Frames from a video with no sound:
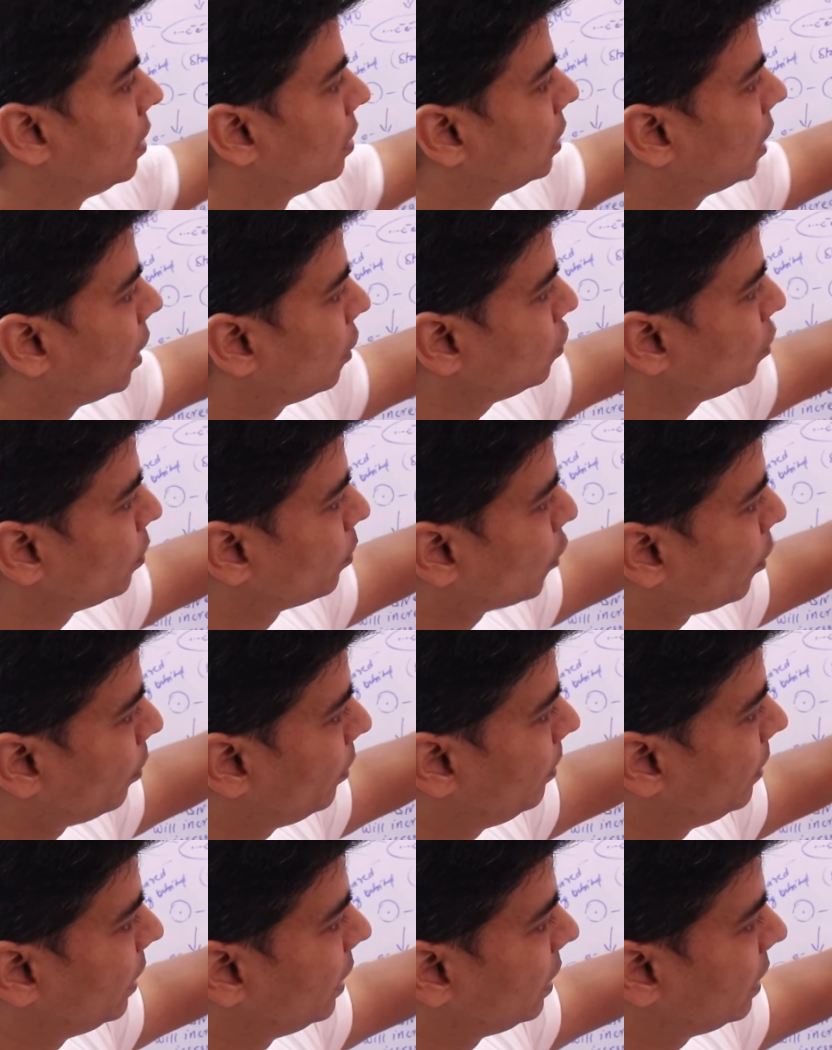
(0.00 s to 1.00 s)
Now the
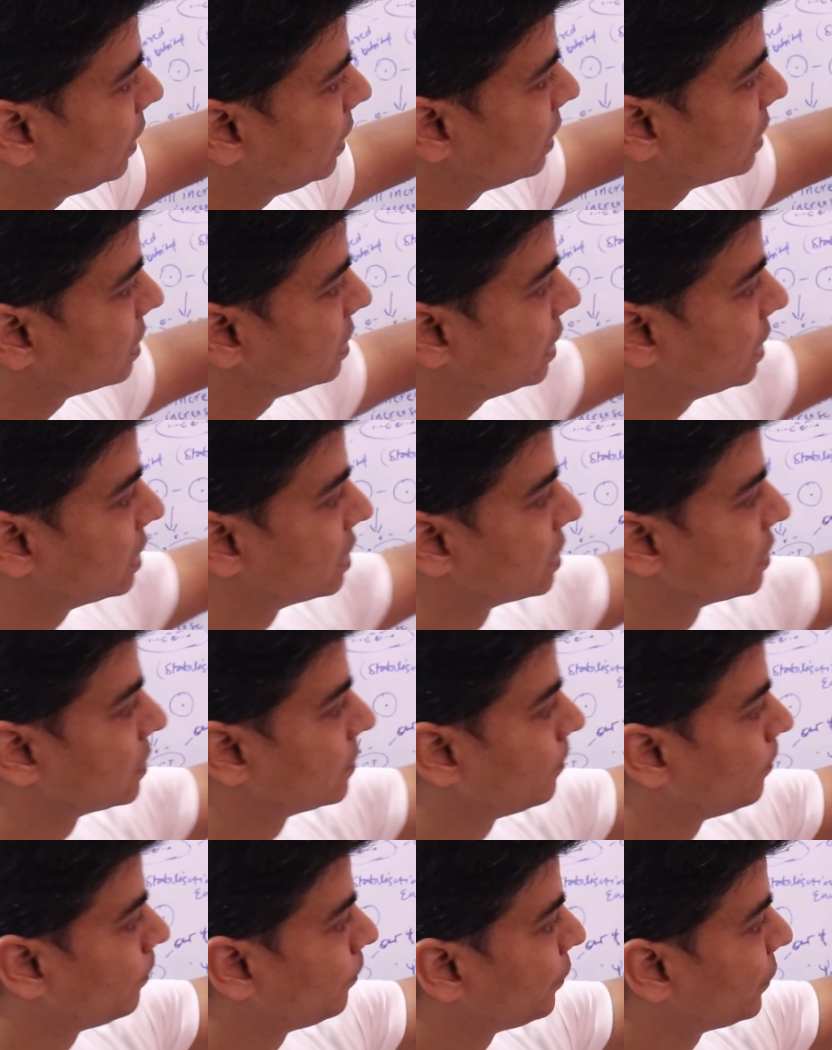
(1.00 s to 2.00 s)
probability is this,
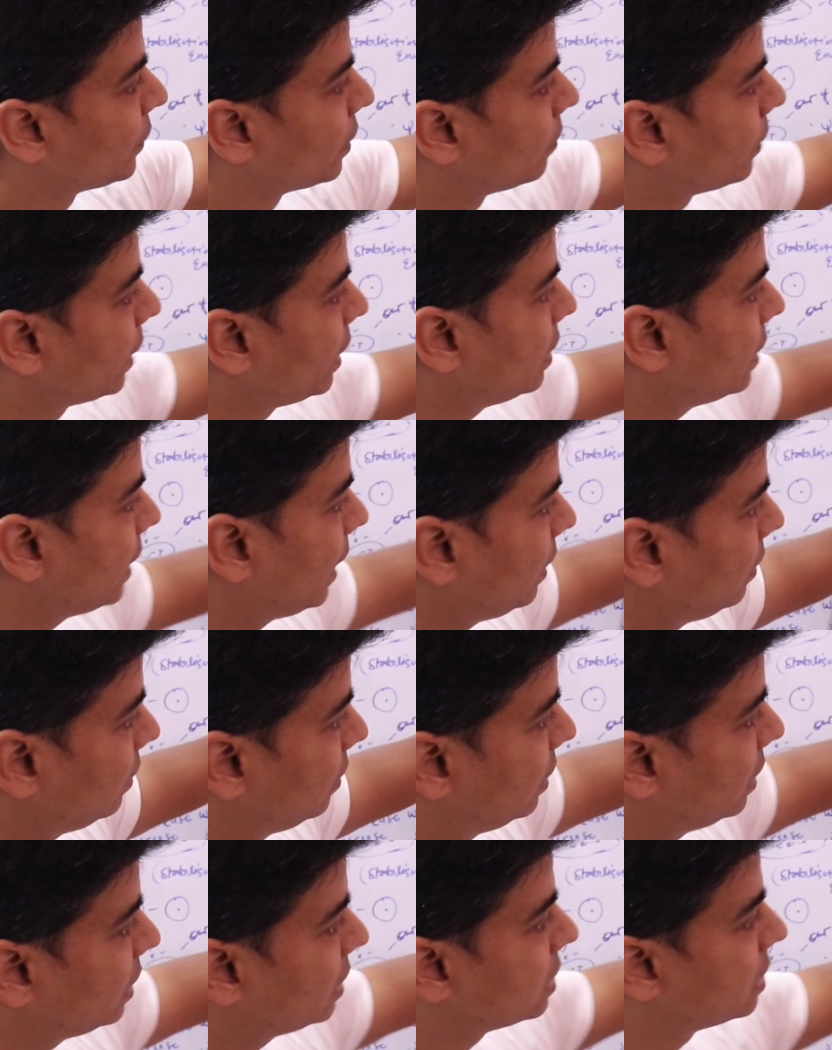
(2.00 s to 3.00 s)
right?
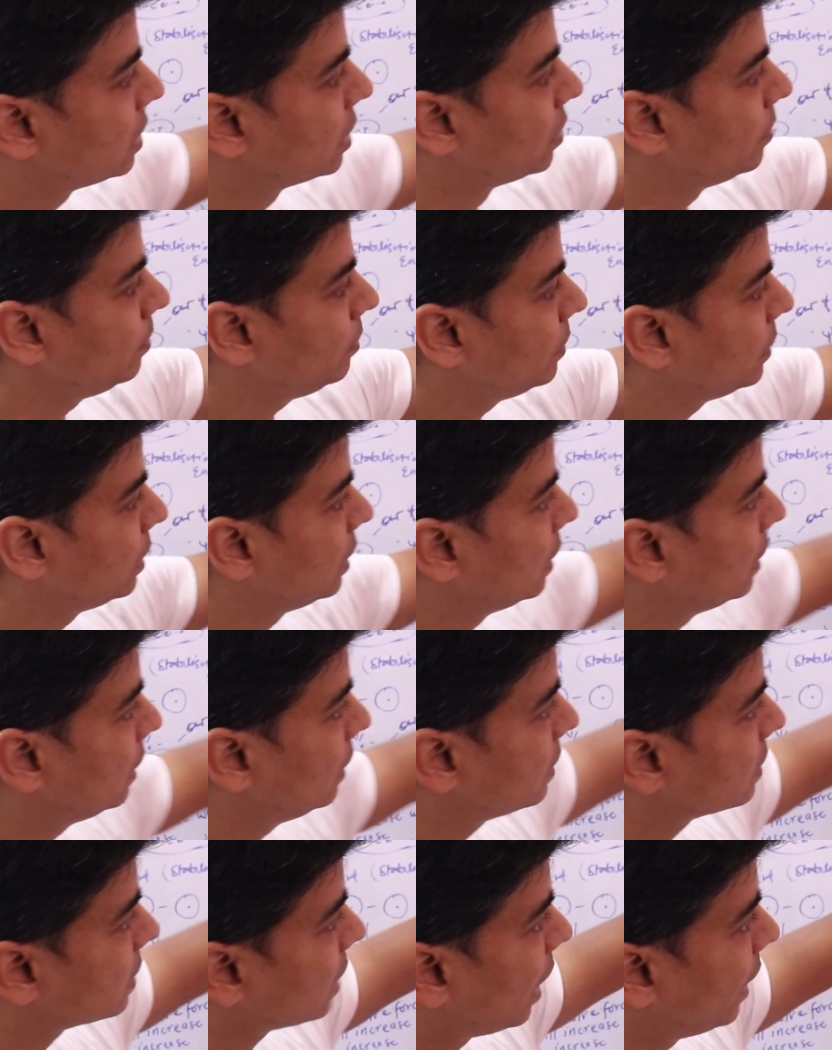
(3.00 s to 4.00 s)
And this term
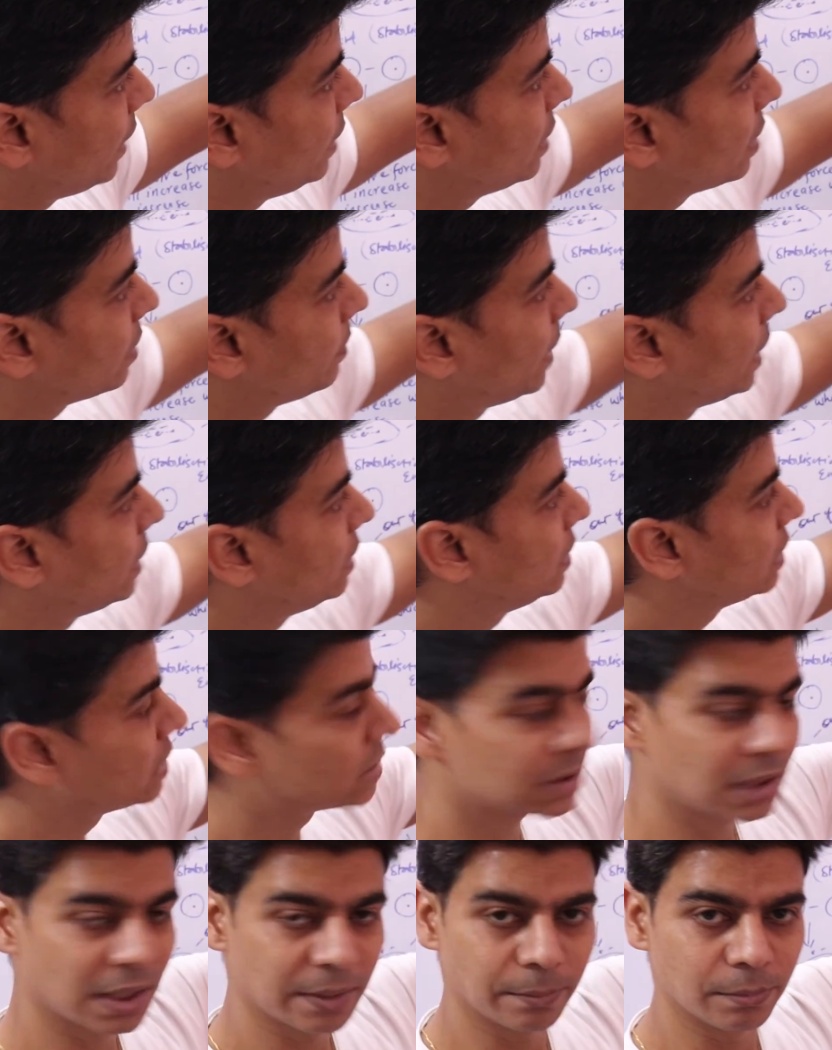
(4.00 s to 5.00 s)
is higher by
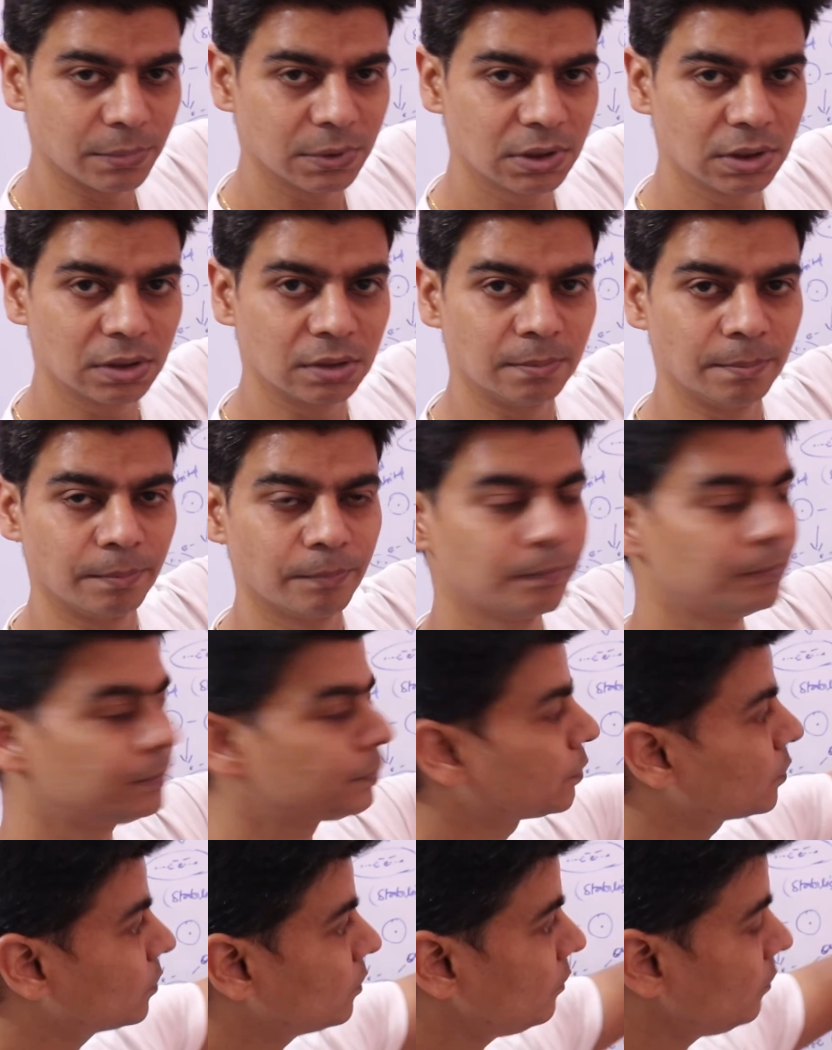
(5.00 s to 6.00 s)
this term.
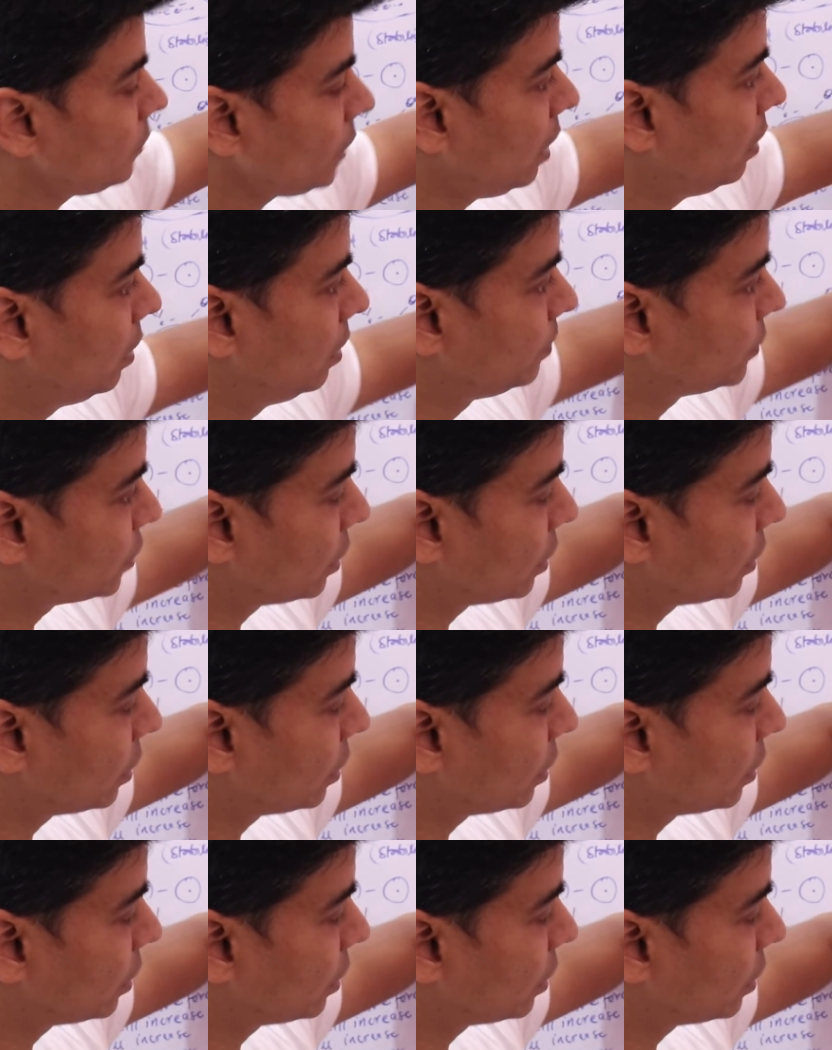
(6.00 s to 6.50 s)
I'm